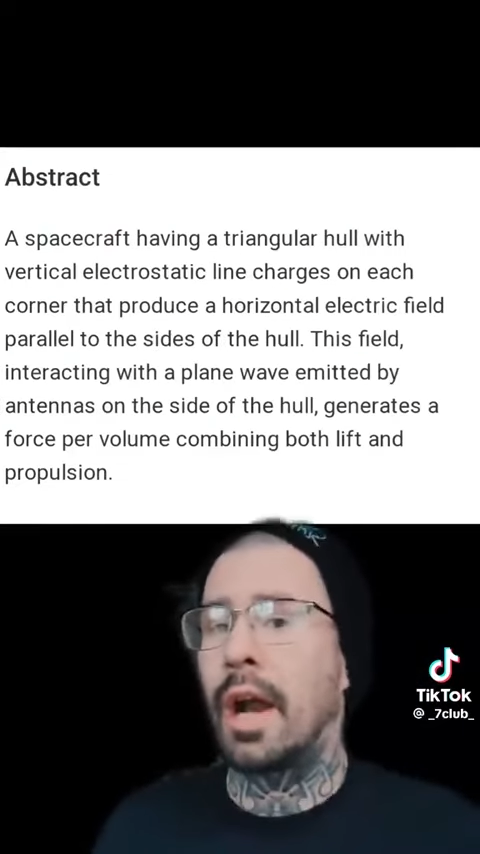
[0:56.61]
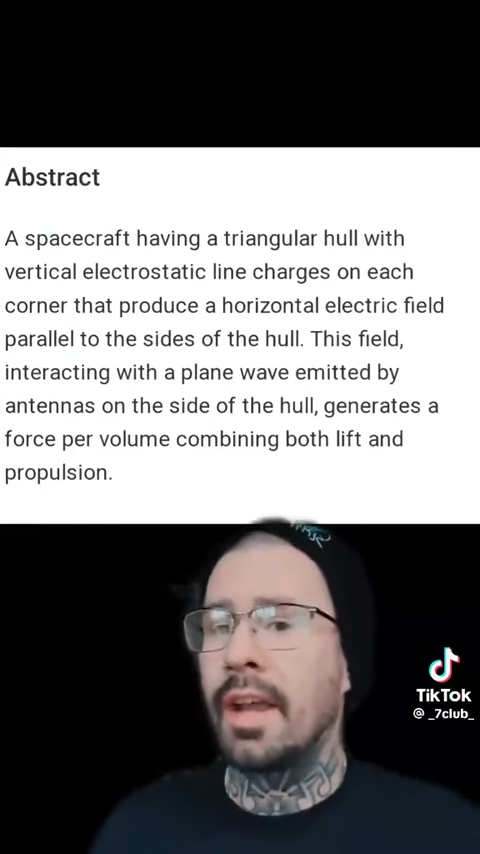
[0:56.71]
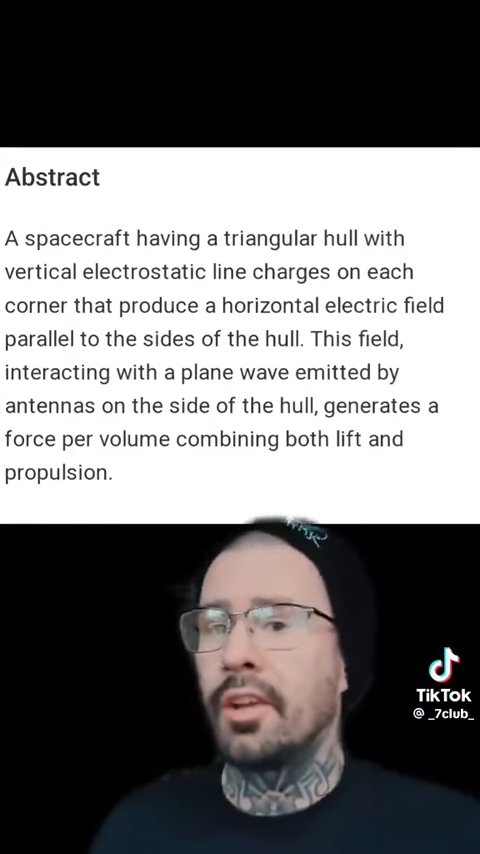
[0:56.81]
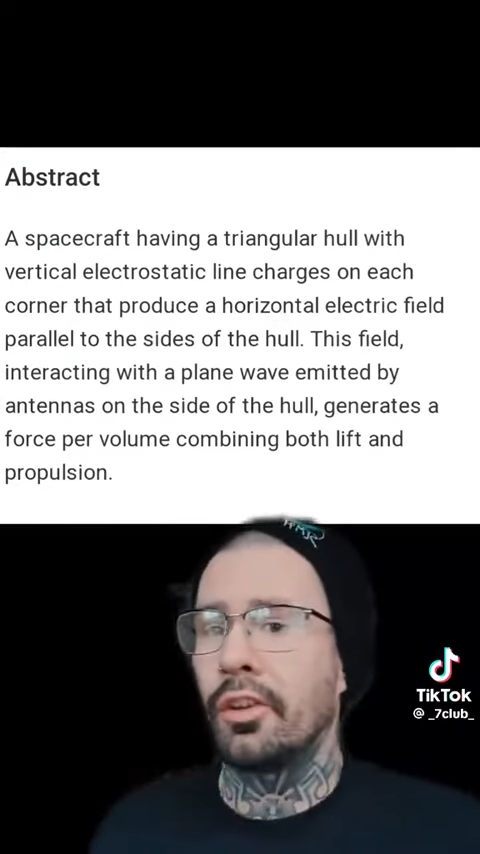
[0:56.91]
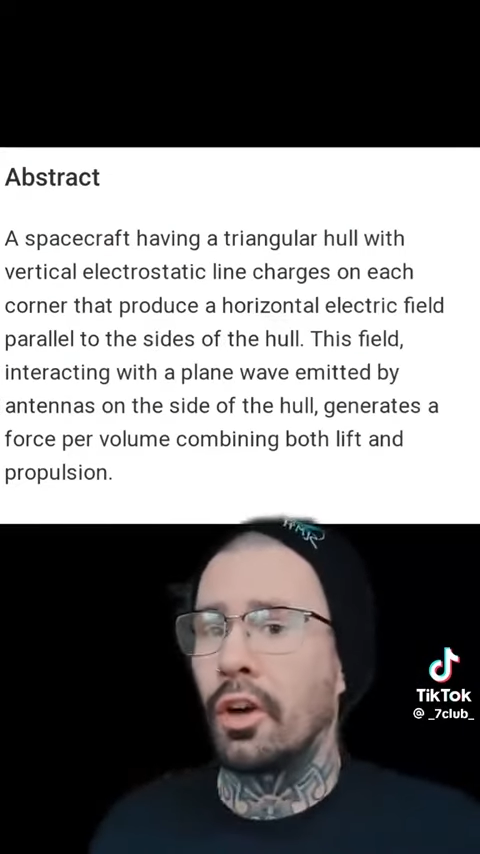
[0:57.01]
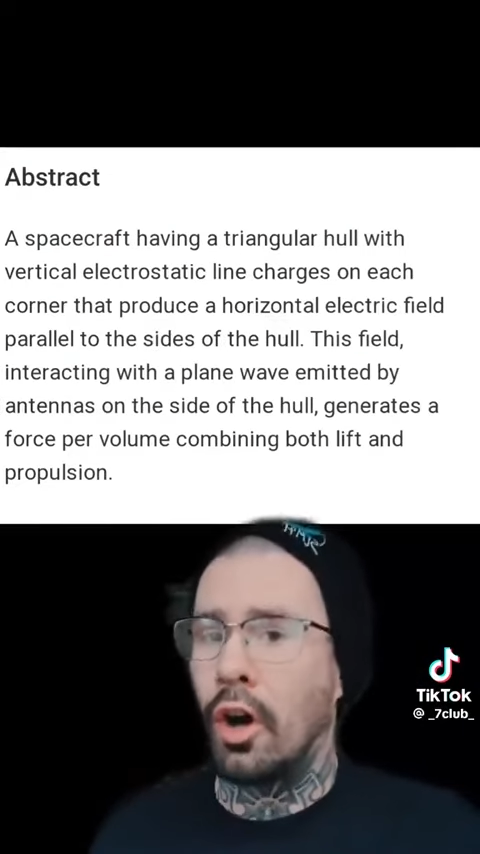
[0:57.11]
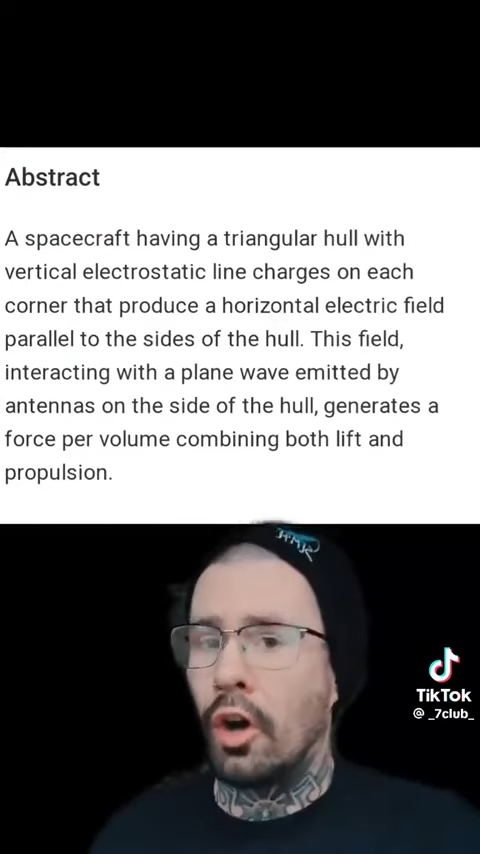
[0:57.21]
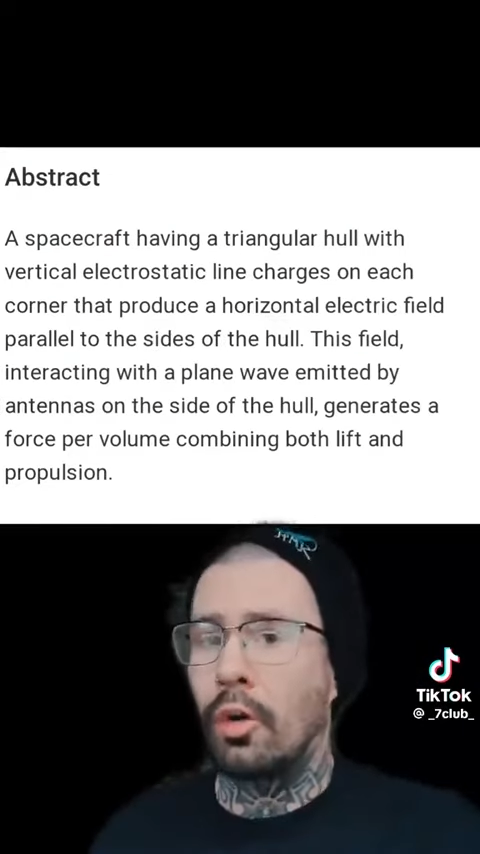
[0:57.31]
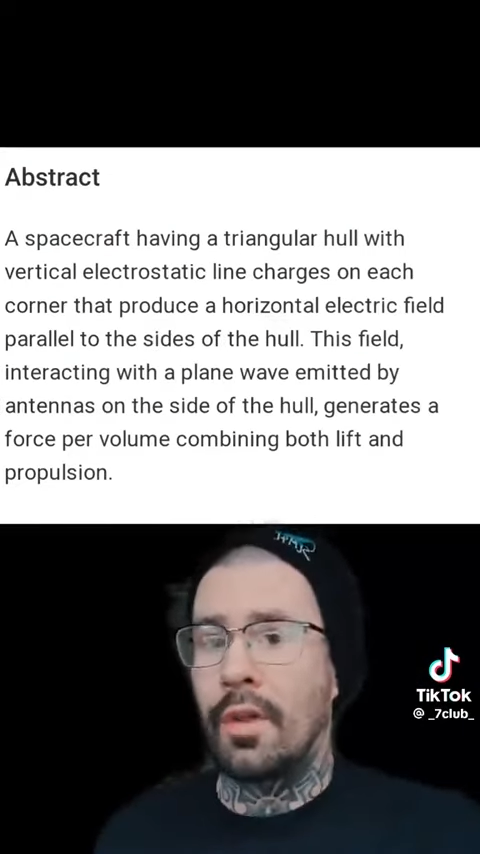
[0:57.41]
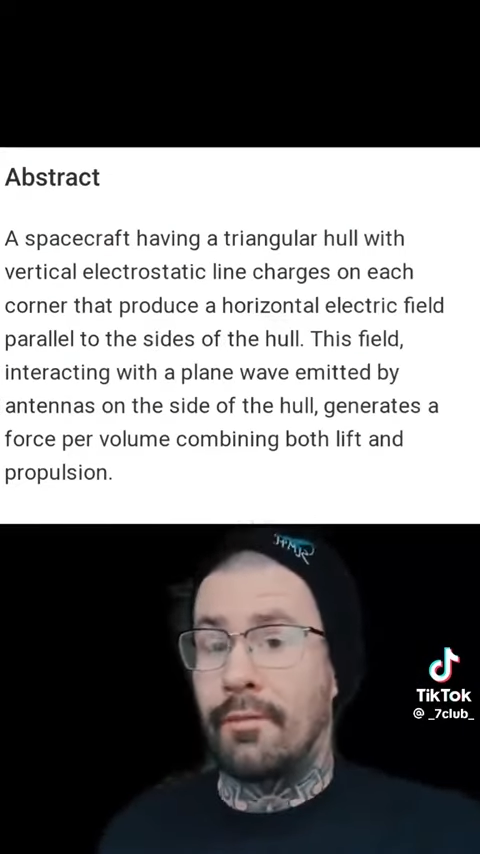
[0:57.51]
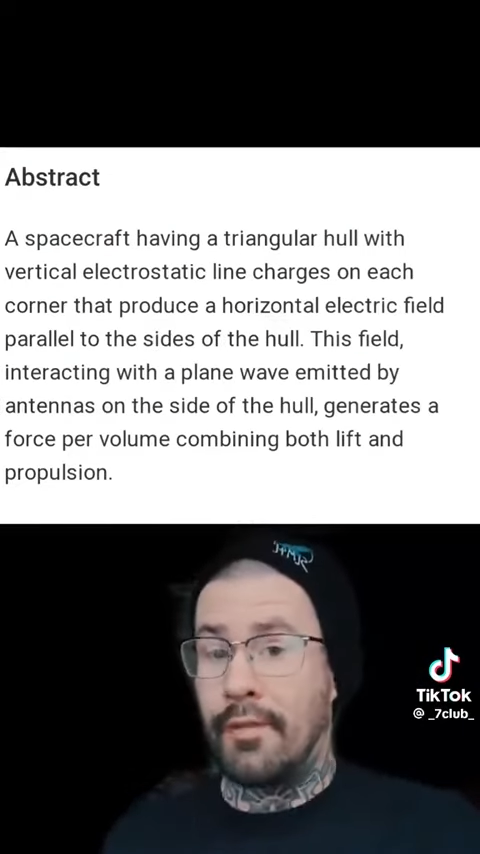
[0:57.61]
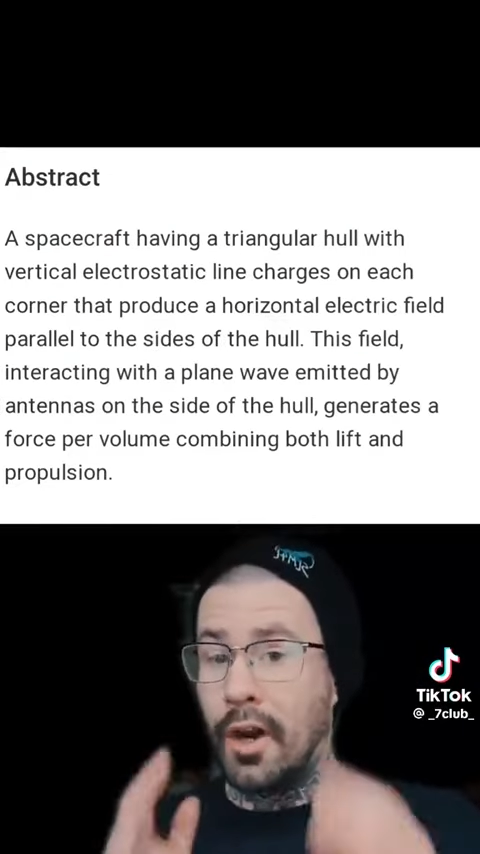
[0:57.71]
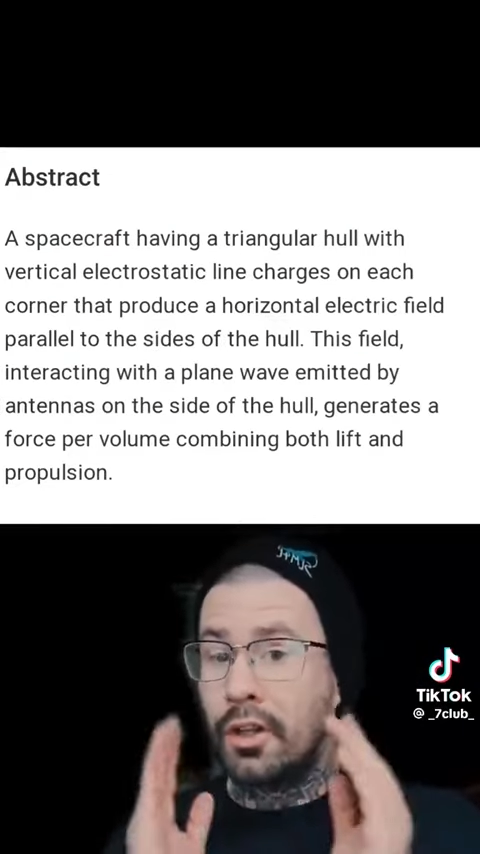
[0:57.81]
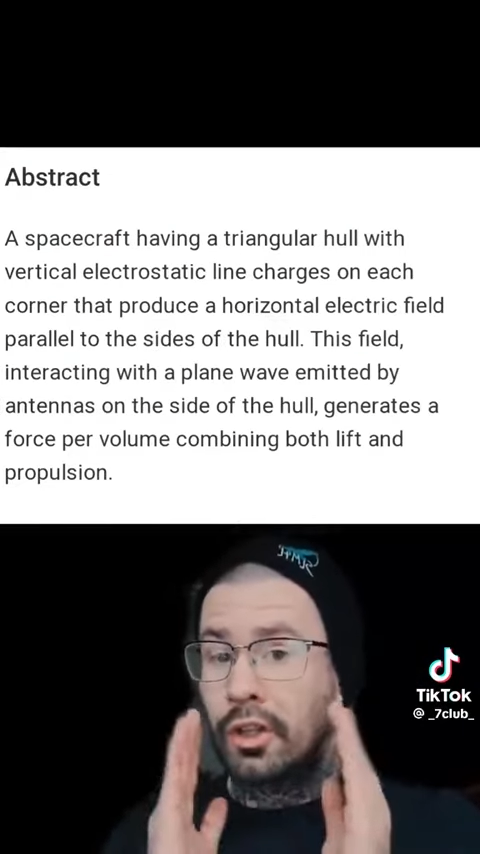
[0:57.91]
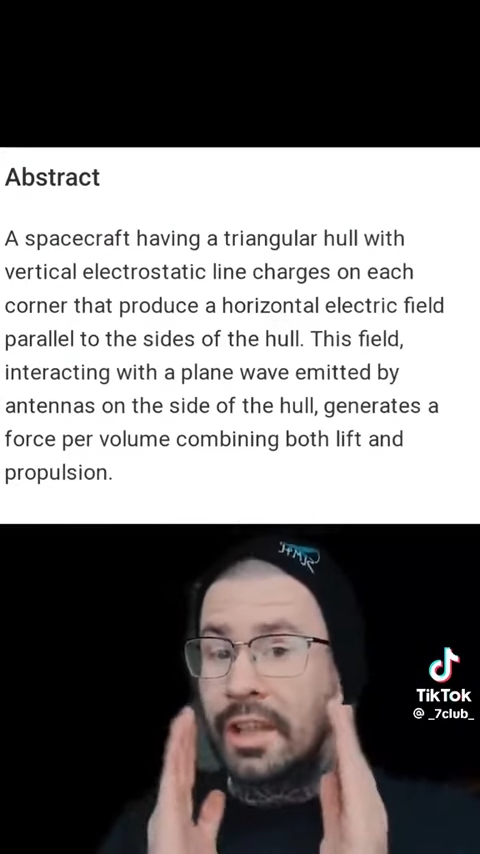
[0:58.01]
triangular hull with
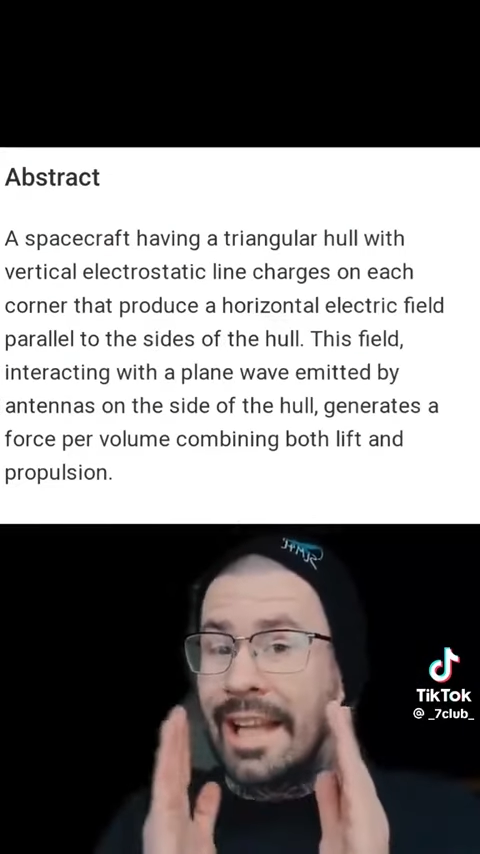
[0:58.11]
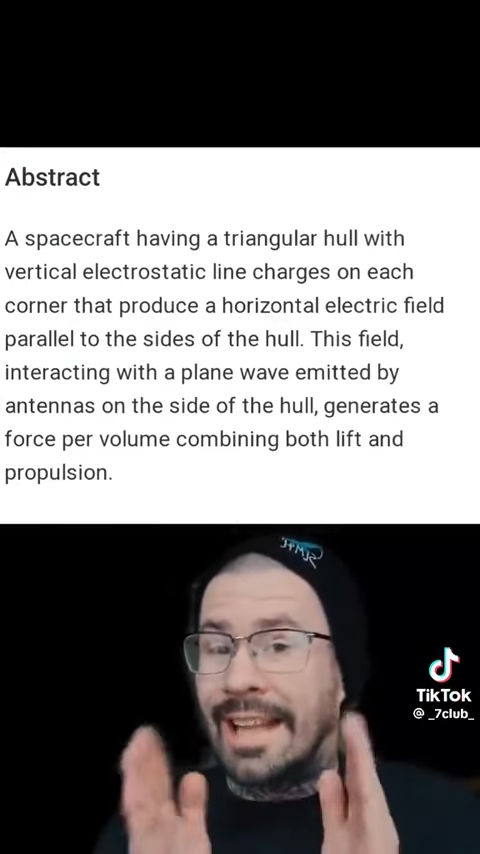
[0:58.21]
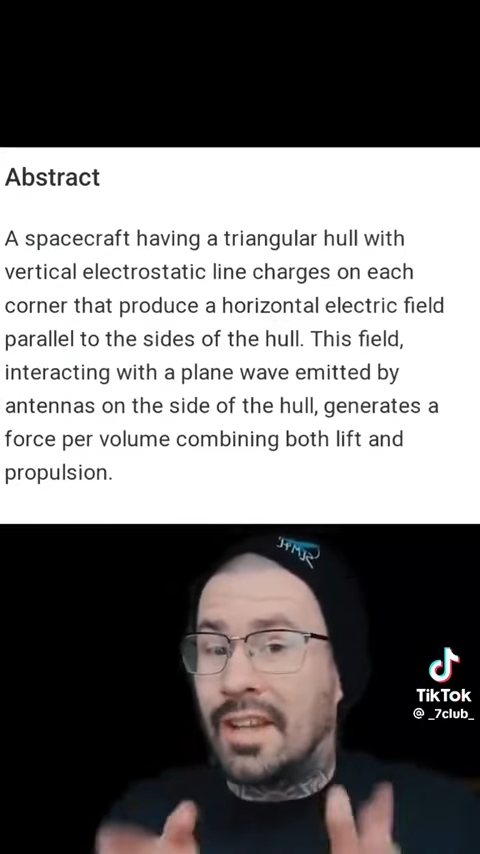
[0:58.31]
vertical